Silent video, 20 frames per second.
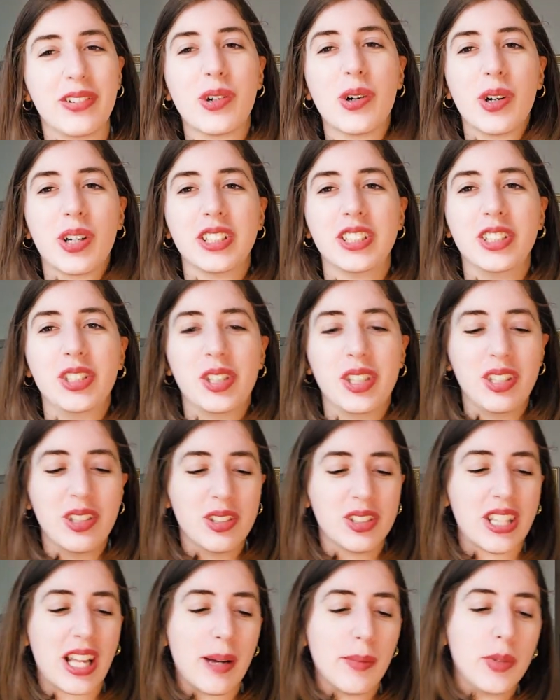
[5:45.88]
of course, you can
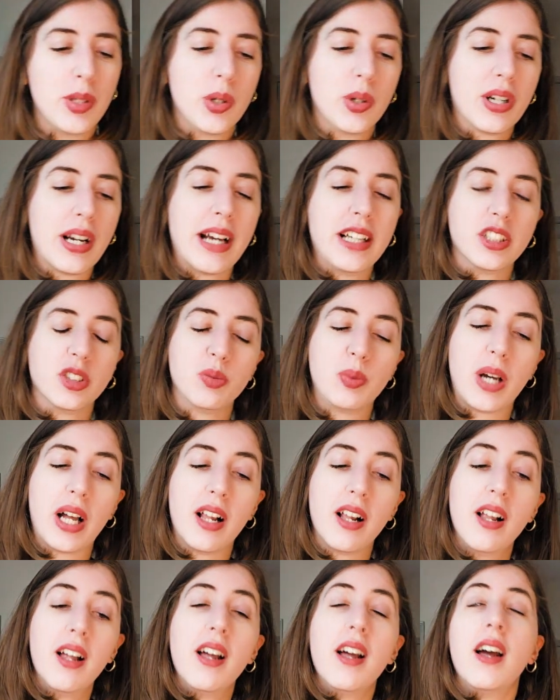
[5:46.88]
use that manure as
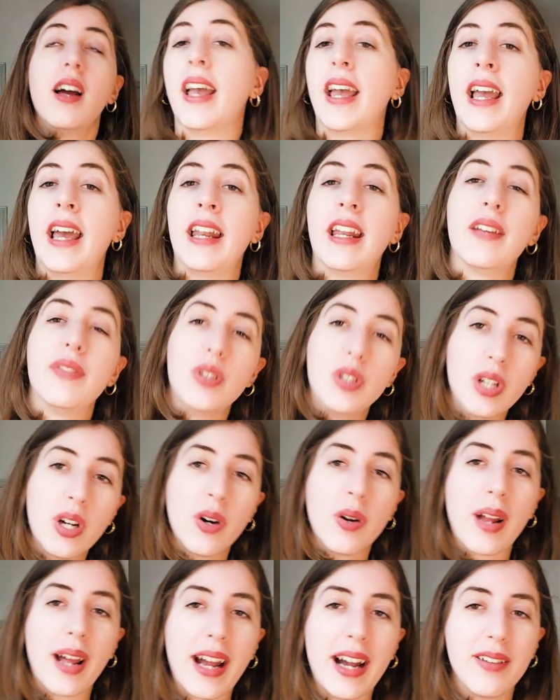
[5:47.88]
well. And if you
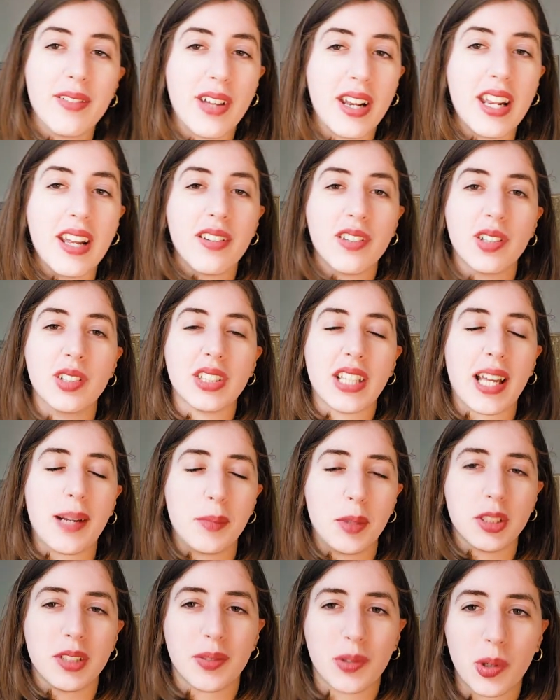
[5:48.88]
don't have any of those
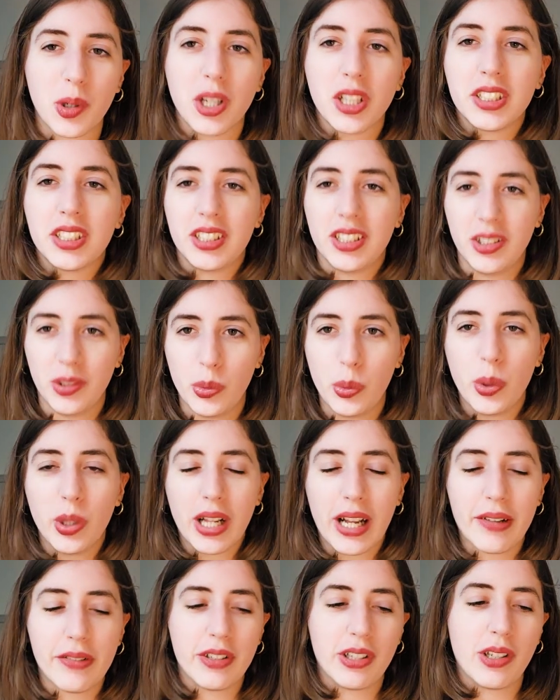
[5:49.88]
animals, of course, you
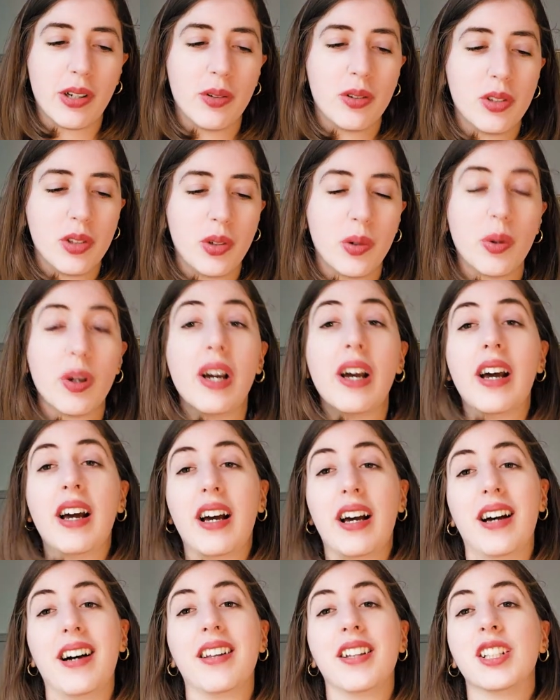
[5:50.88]
will have to go to
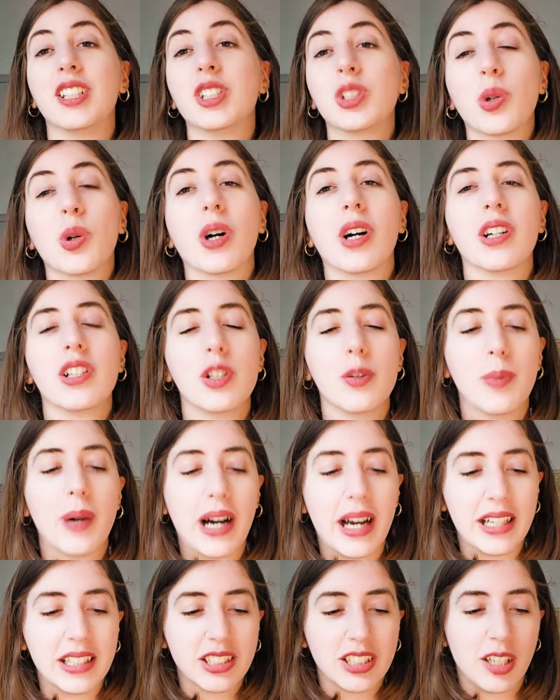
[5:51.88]
uh, the store to
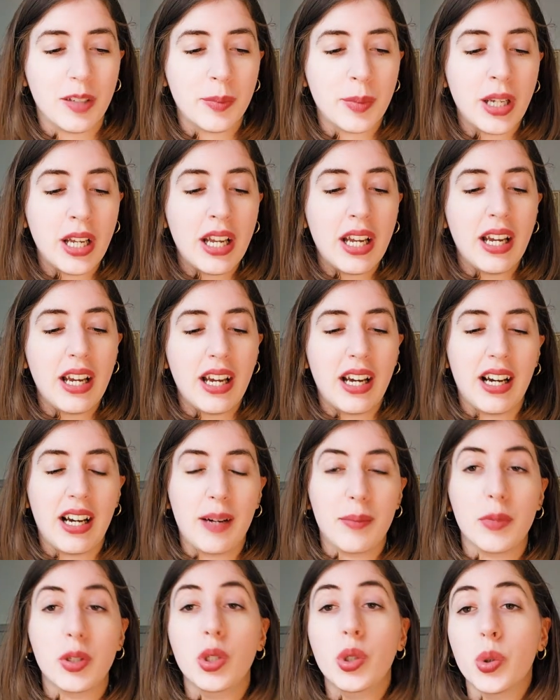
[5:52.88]
buy some
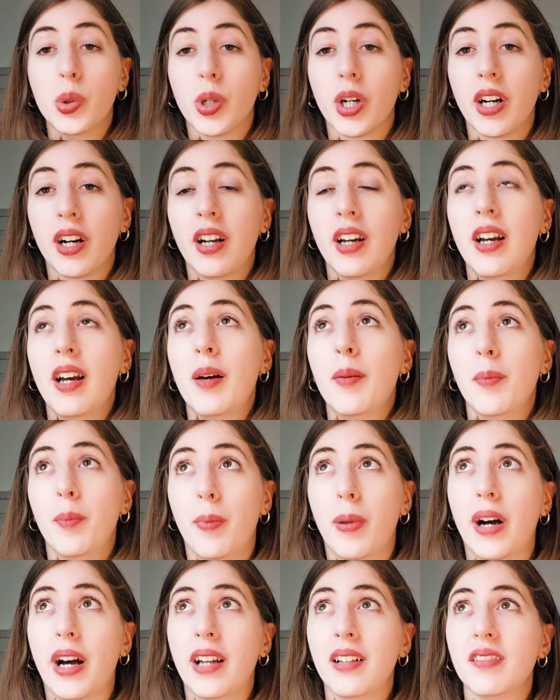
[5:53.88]
uh, manure.
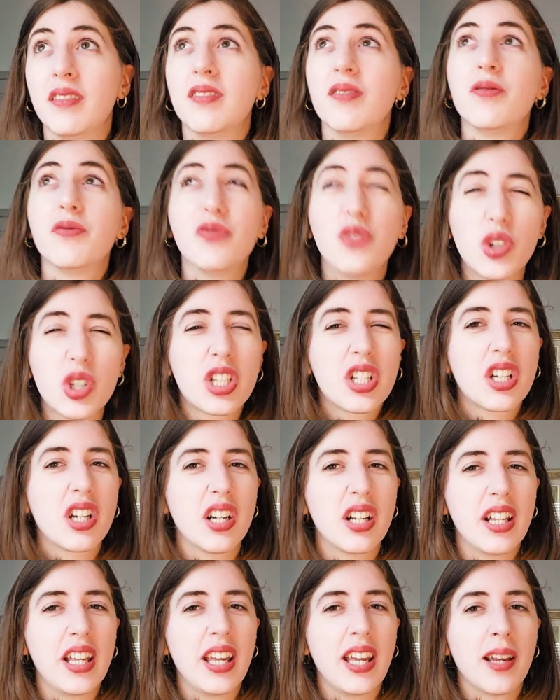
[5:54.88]
But
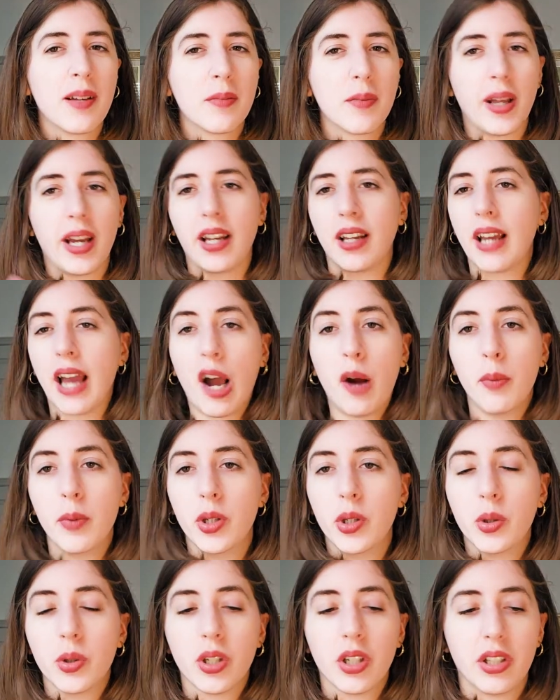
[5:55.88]
fortunately, like cow
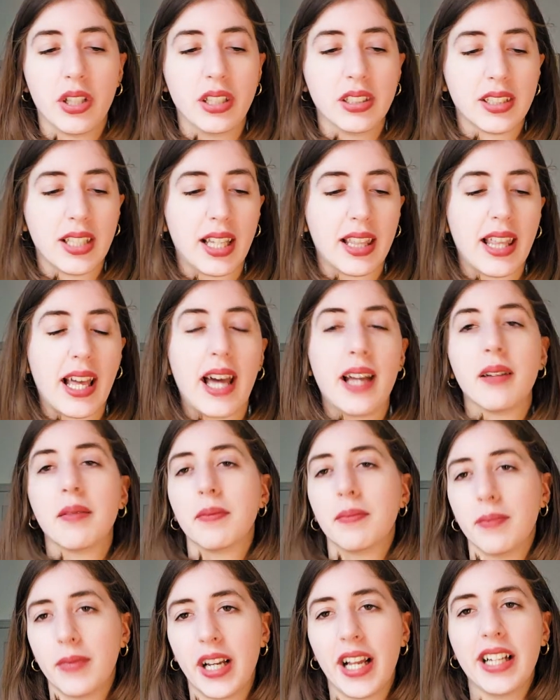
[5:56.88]
manure, things like that,
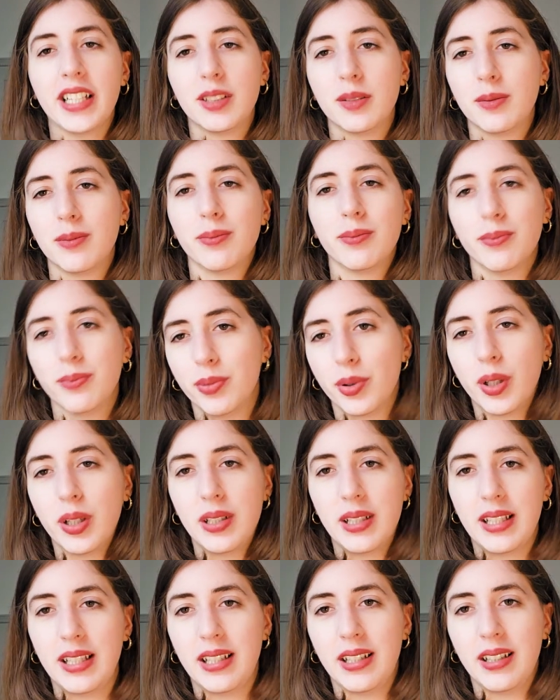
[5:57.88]
it's
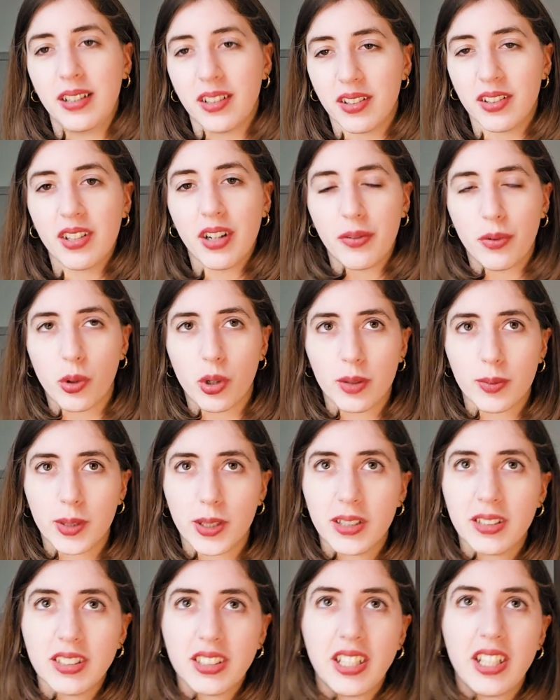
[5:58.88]
pretty
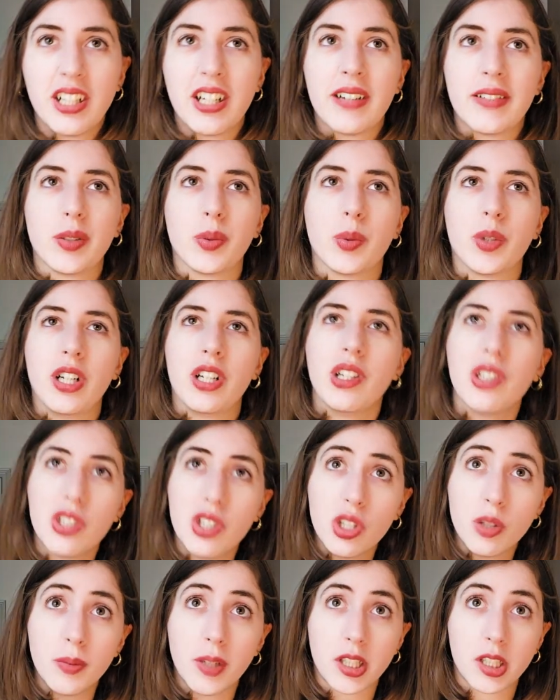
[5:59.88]
affordable. So you don't have to worry
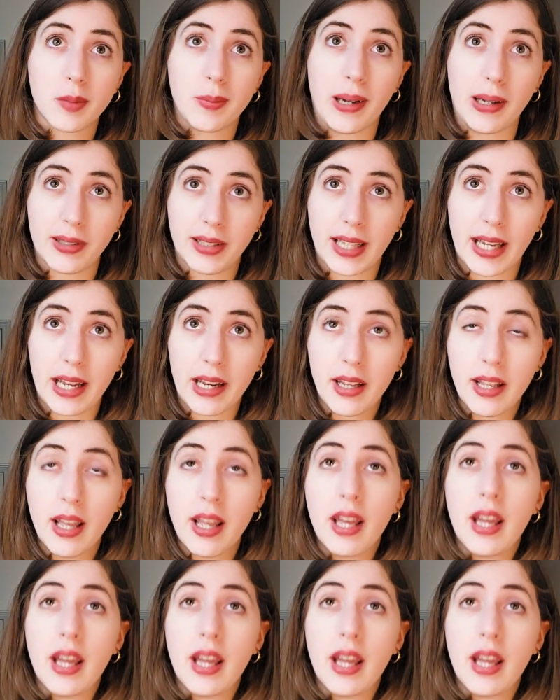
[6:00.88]
too much about that.